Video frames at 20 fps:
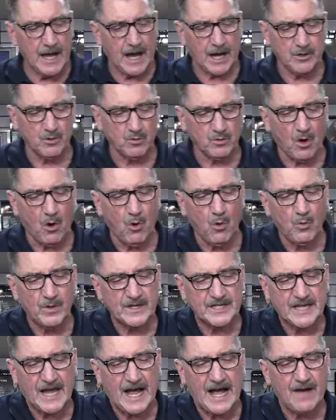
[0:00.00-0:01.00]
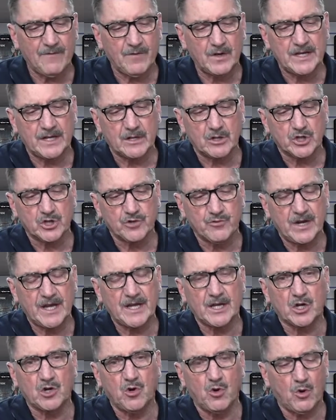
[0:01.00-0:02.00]
and you'll always have a little
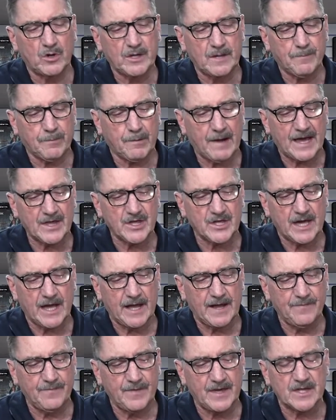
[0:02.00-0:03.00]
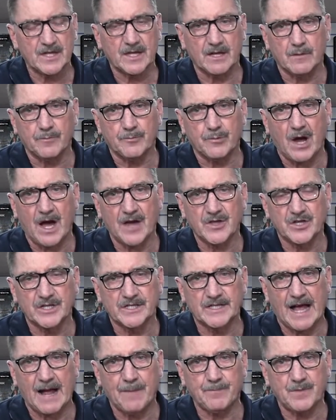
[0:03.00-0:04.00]
Schrader core depressor in this little brass
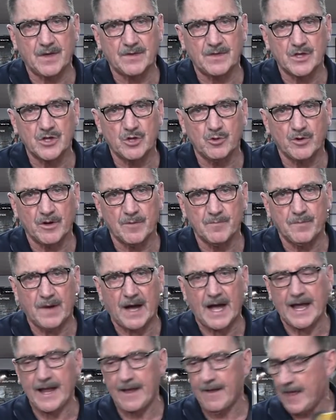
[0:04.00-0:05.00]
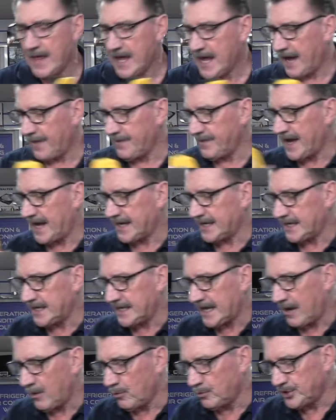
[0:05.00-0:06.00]
adapter that you can buy, and that
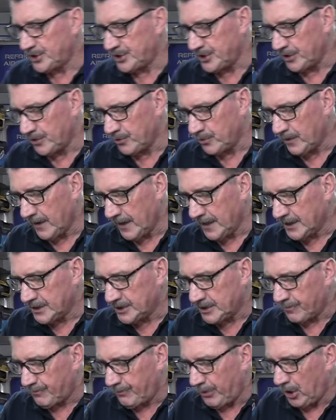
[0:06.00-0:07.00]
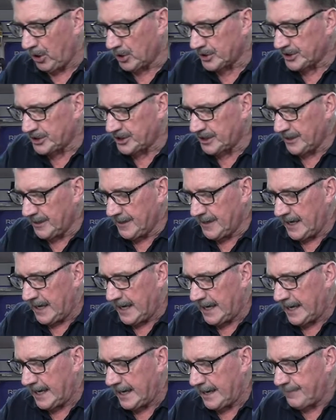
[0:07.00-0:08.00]
allows you to put
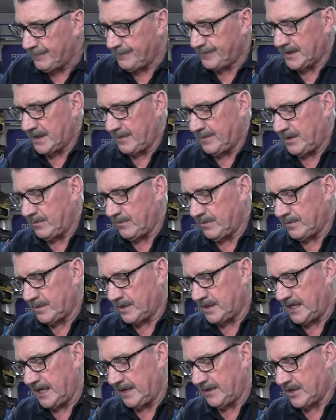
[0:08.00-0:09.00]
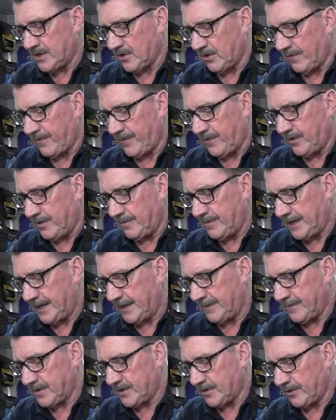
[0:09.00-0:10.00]
let me take this off here in a minute,
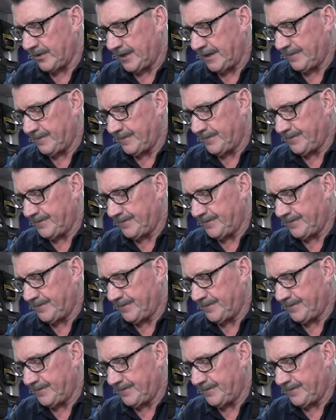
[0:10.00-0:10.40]
sorry.